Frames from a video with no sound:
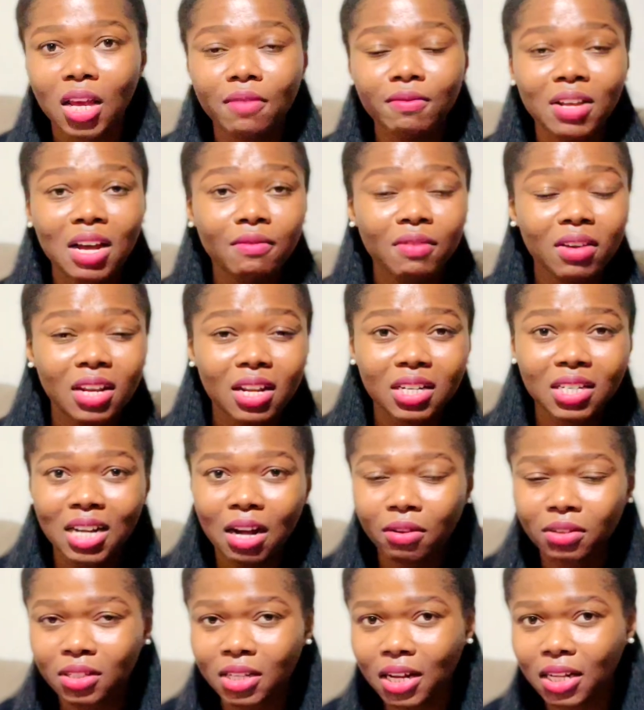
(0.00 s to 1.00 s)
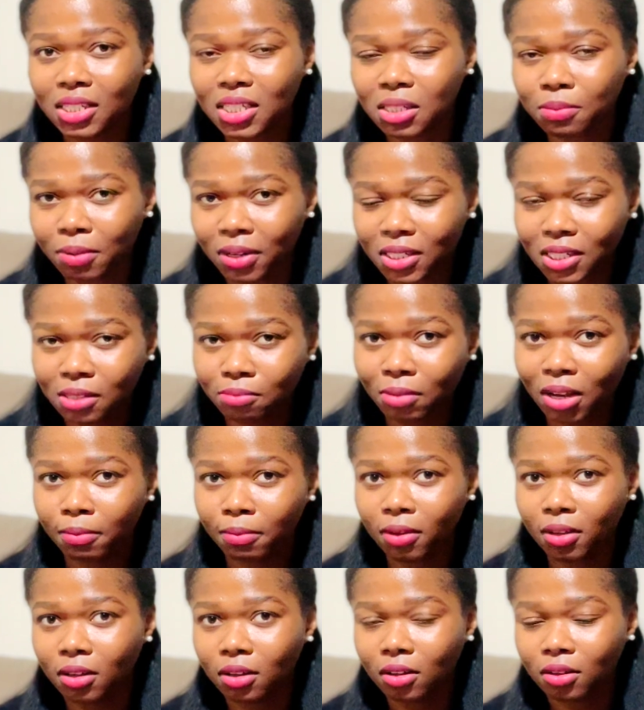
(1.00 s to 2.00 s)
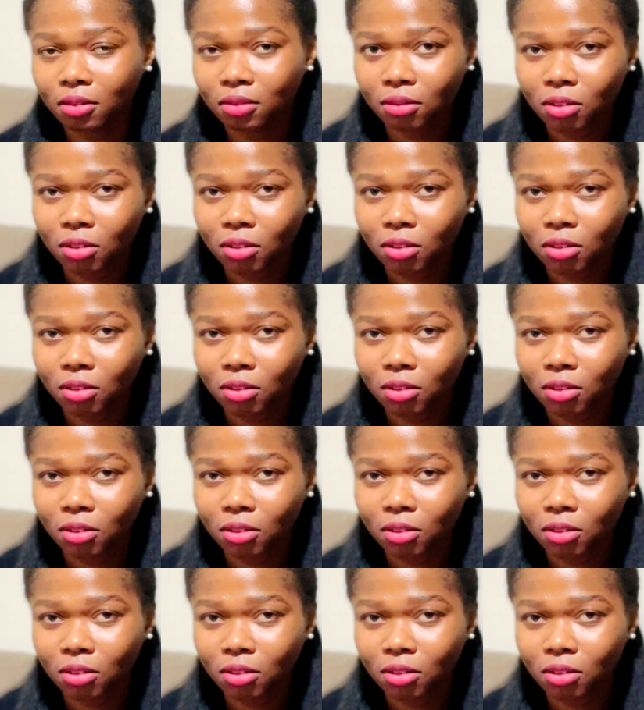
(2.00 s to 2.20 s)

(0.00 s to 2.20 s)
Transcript: If you have any doubts that this person be